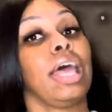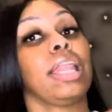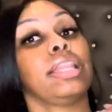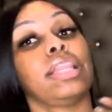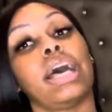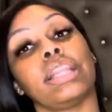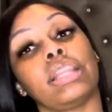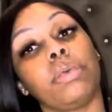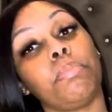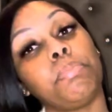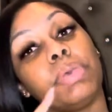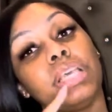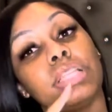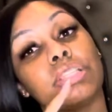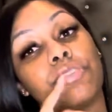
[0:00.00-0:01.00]
Nothing
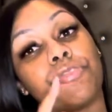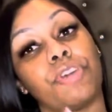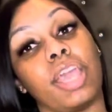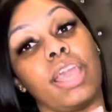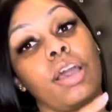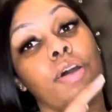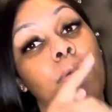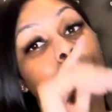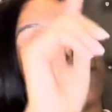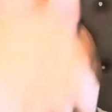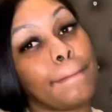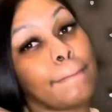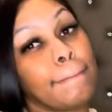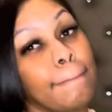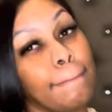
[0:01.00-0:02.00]
beats a fail,
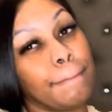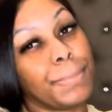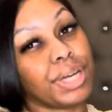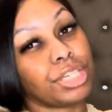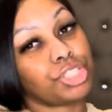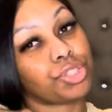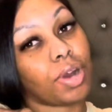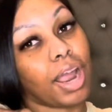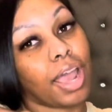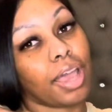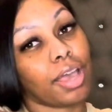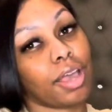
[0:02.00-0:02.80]
but try.